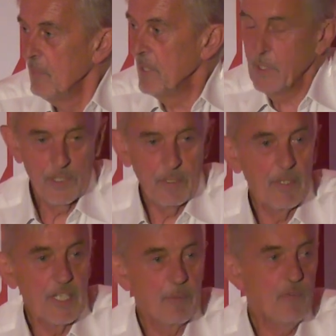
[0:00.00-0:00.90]
because it
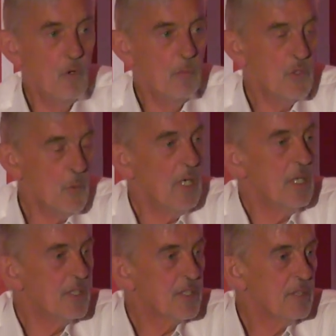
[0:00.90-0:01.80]
makes performance
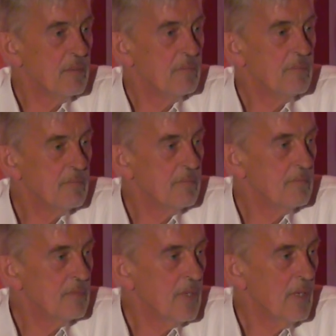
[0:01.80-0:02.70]
worse.
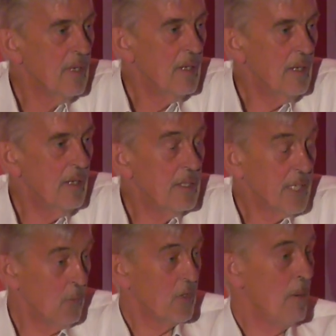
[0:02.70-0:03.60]

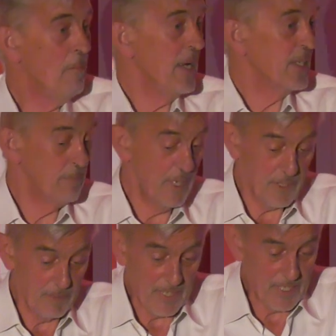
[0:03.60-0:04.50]
So we'll come back to
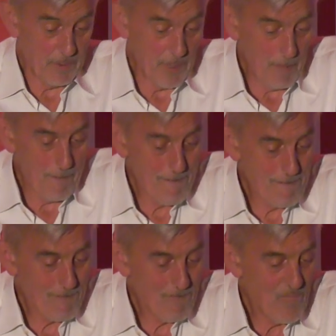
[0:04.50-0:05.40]
budget management
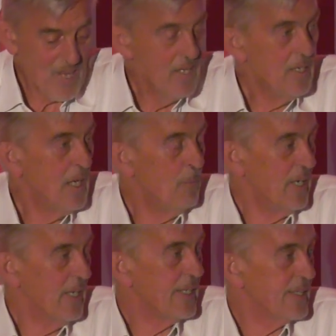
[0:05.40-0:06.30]
a
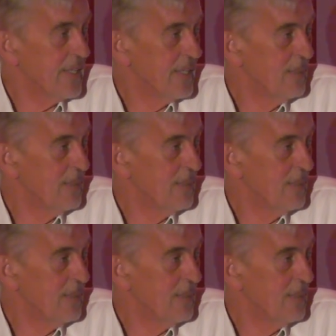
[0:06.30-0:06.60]
bit later.